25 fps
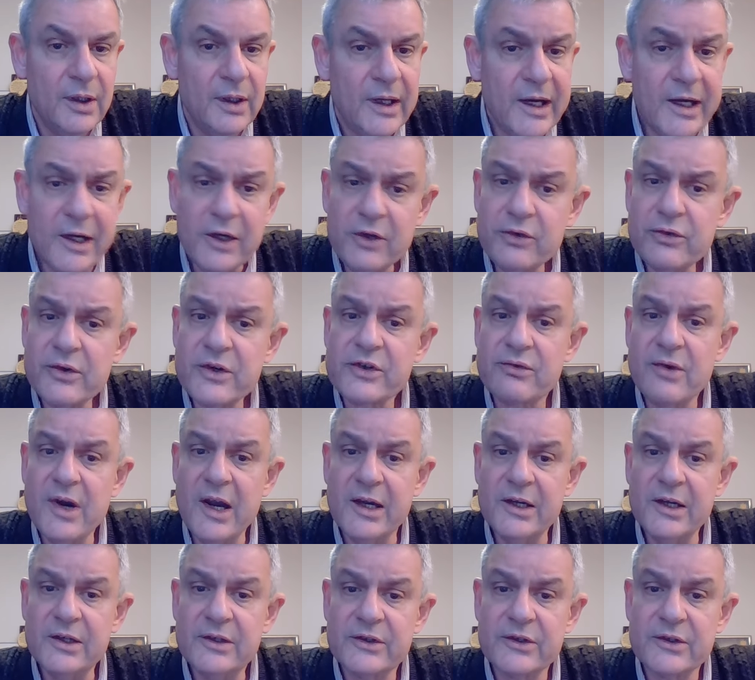Interest
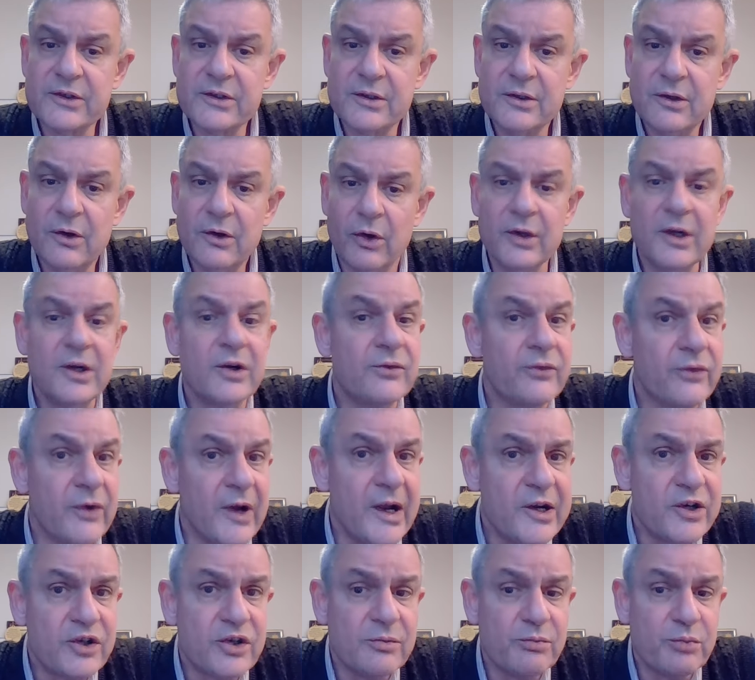rates on
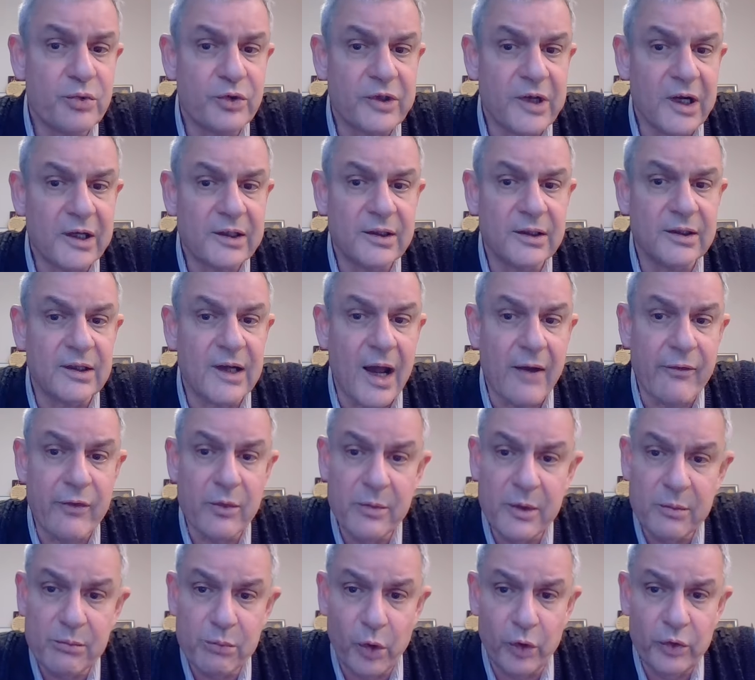inflation-protected
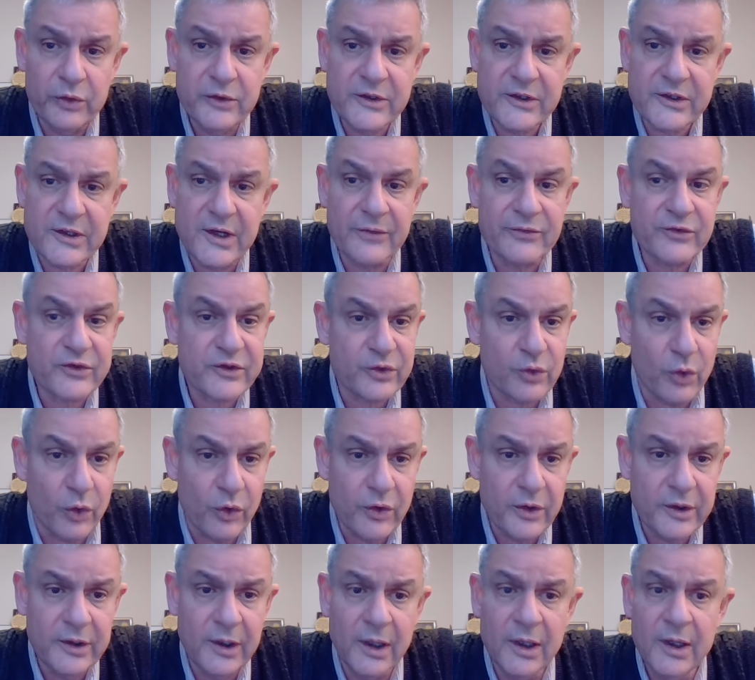government bonds have
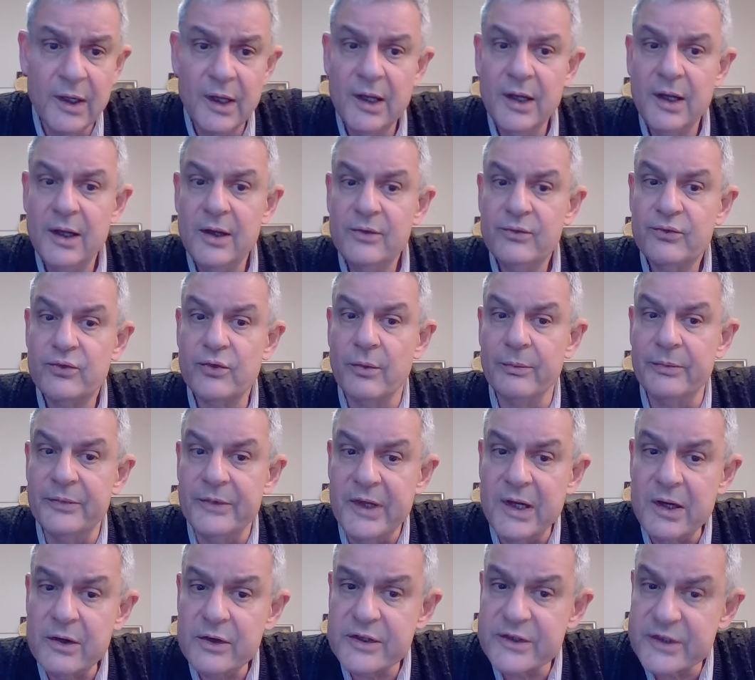soared from
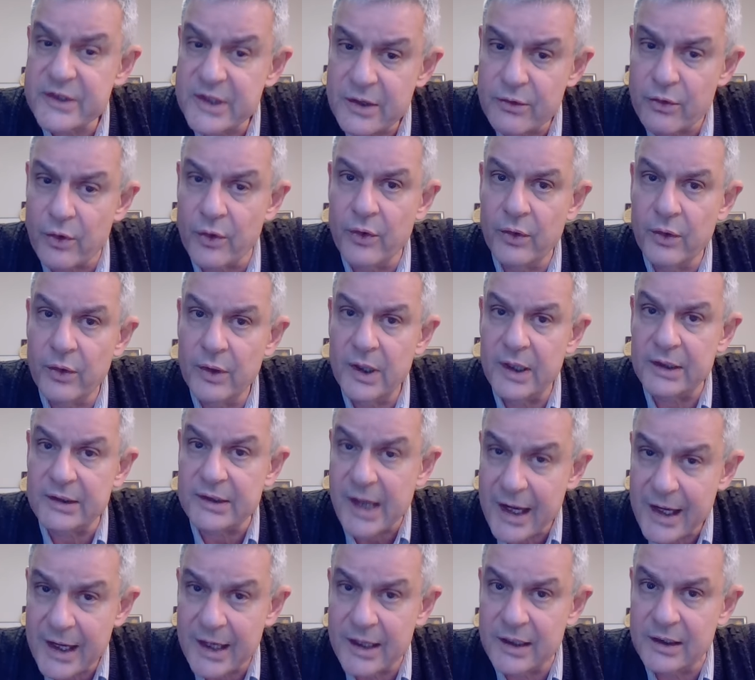near zero a
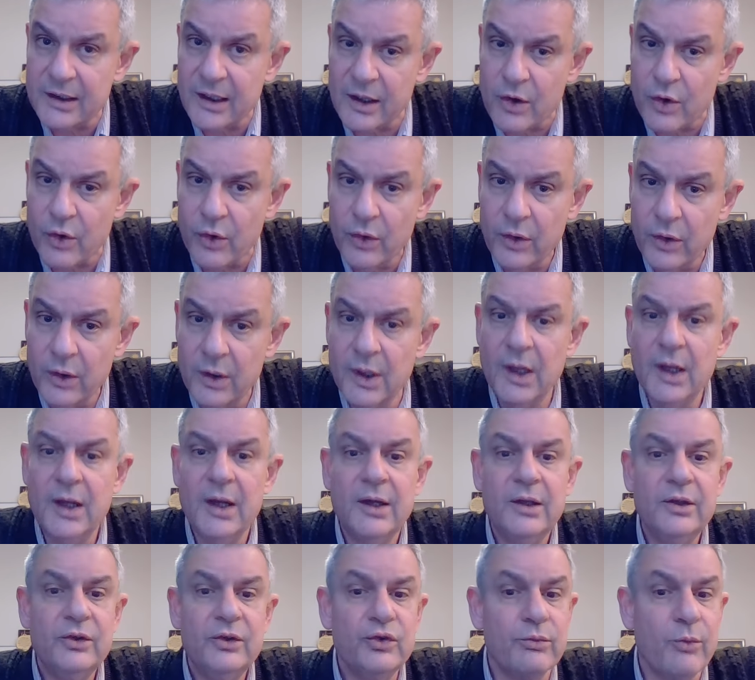decade ago
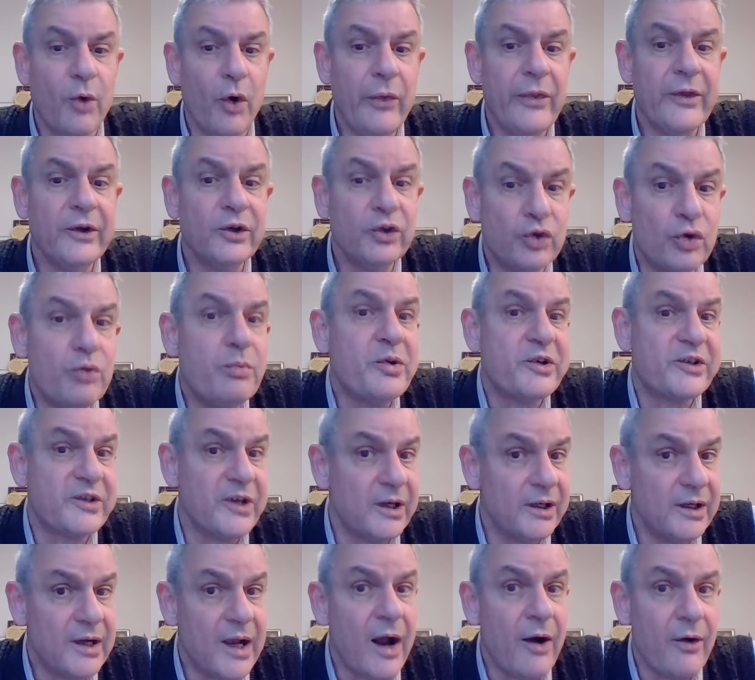to more than
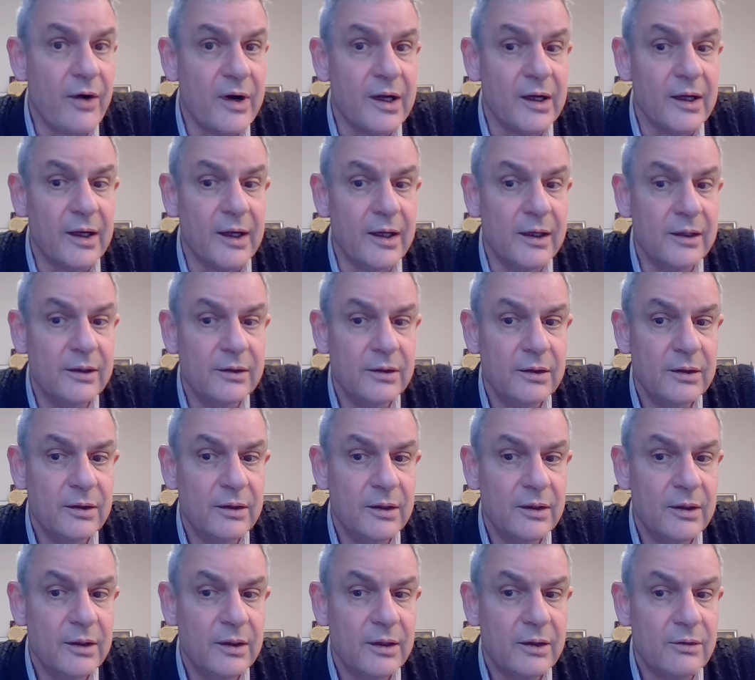2% currently.
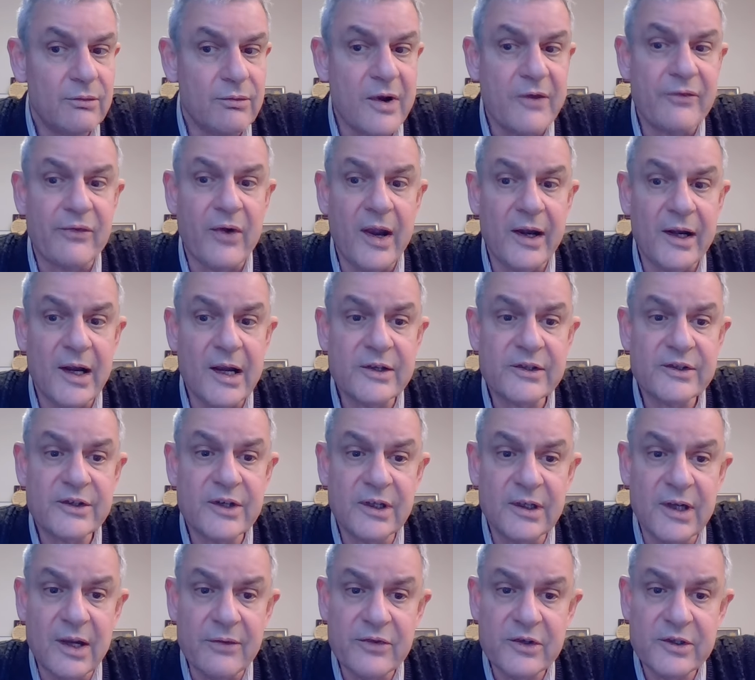
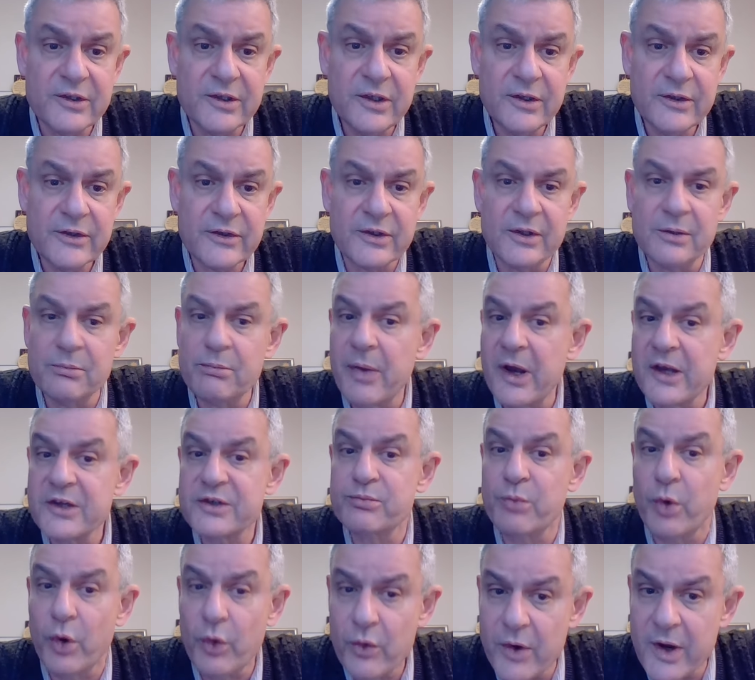Refinancing deficits and
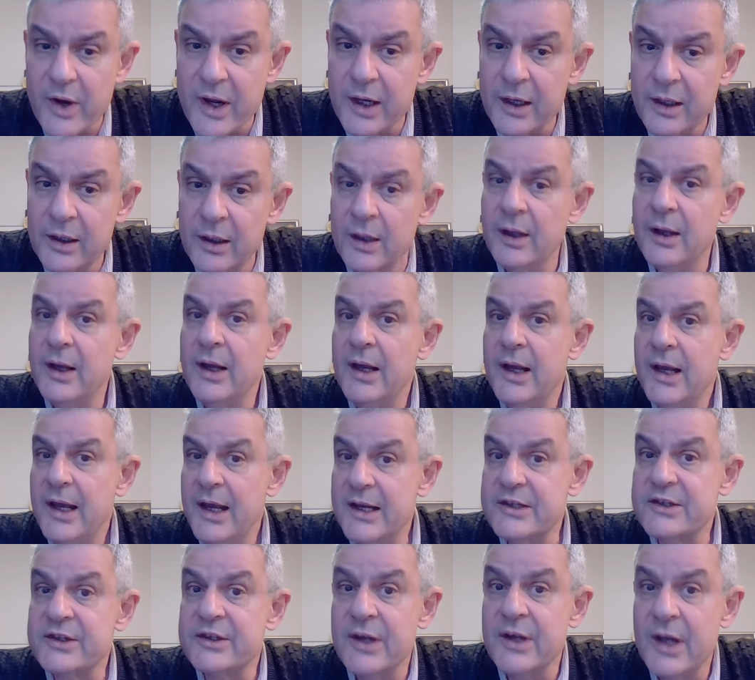past borrowing
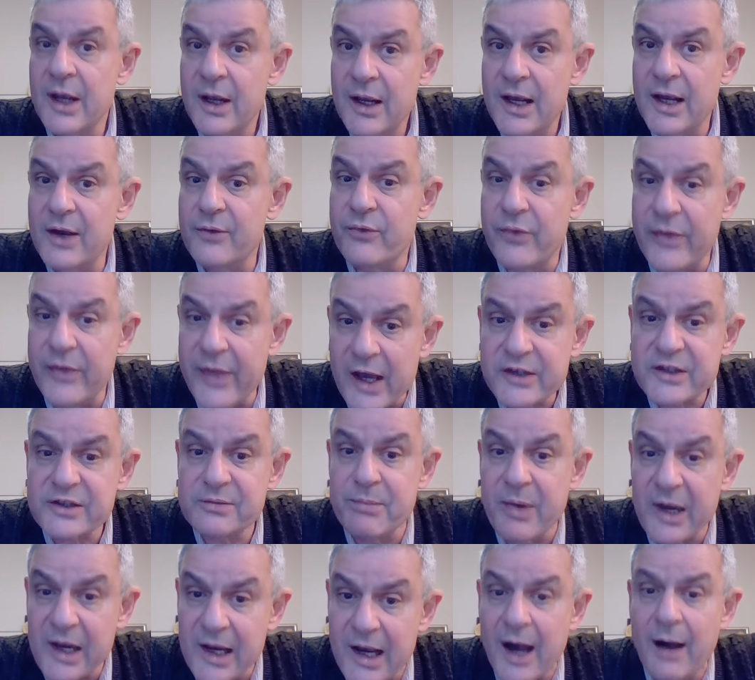have thus
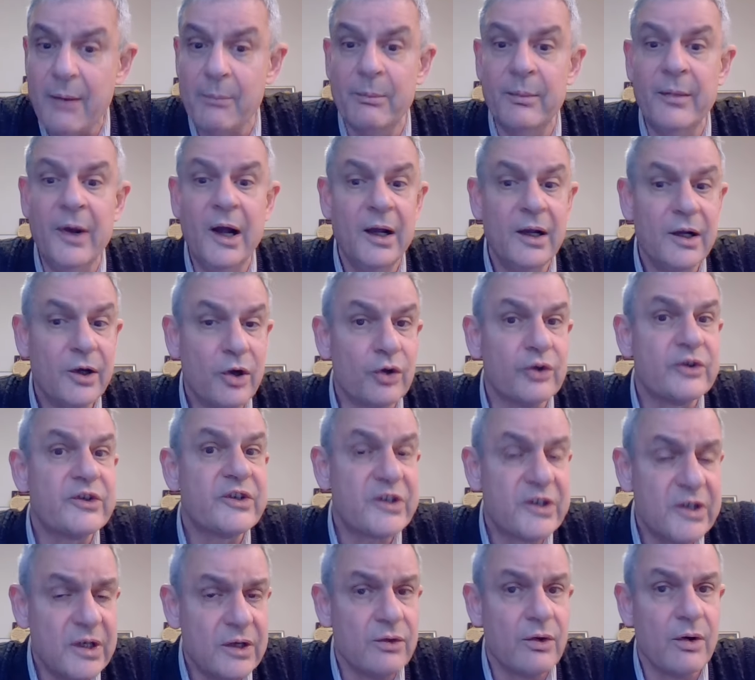become
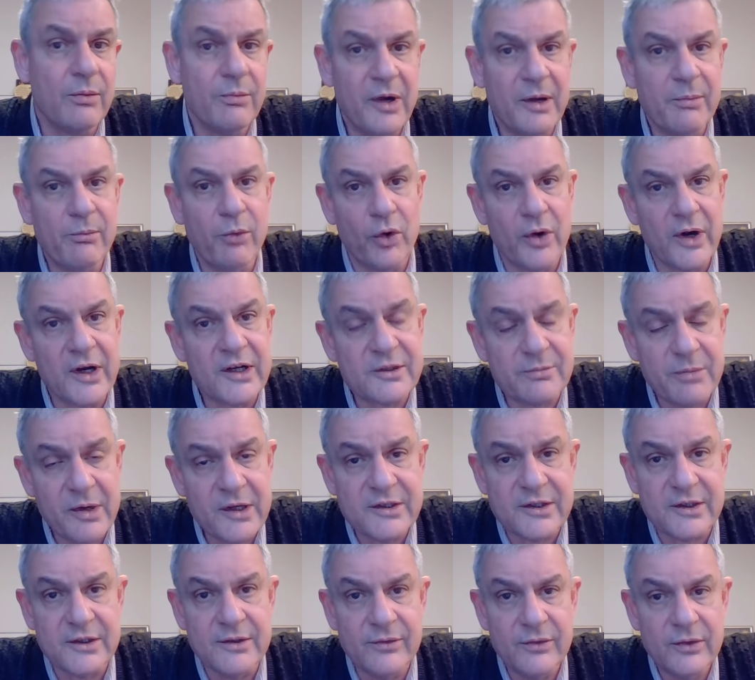considerably more
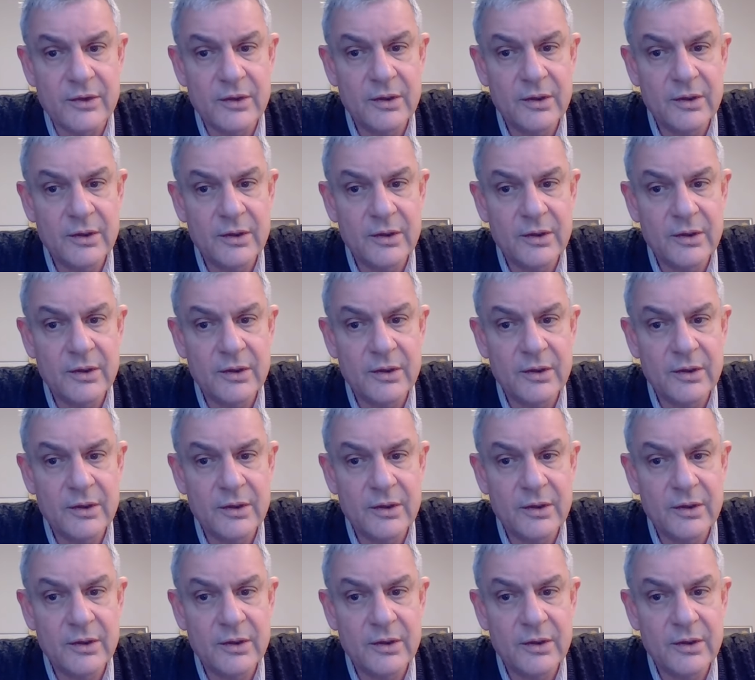expensive.